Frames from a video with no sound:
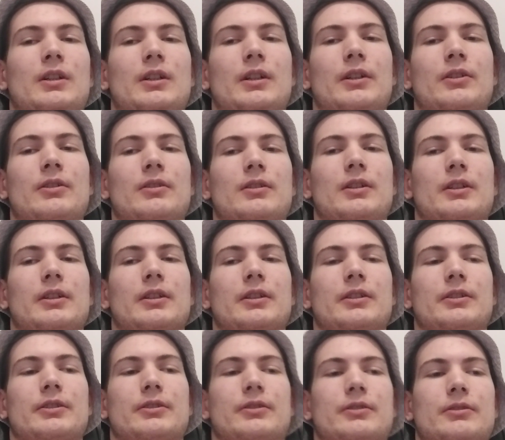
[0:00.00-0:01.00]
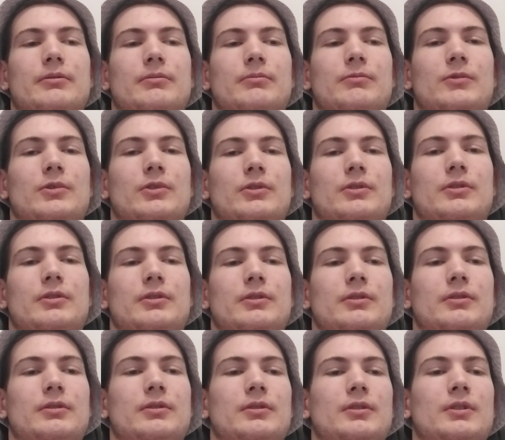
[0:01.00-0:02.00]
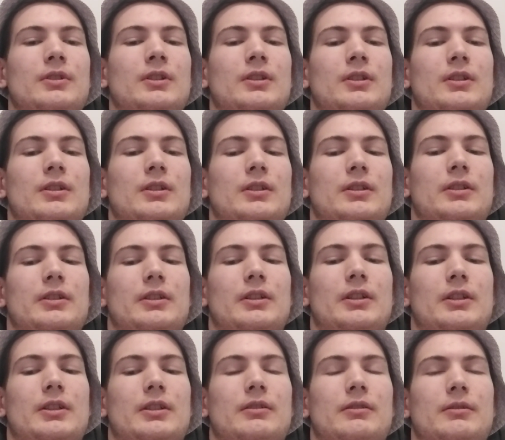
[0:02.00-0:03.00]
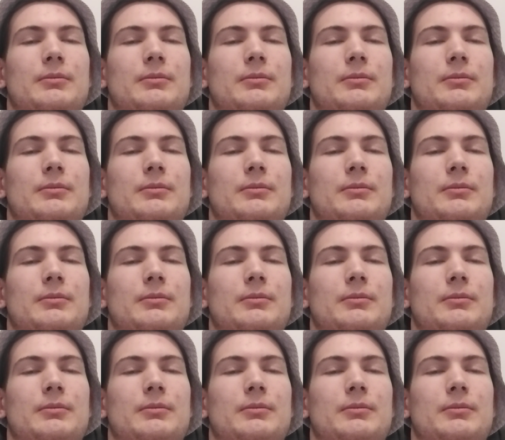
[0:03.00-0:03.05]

I don't know, like it's what year.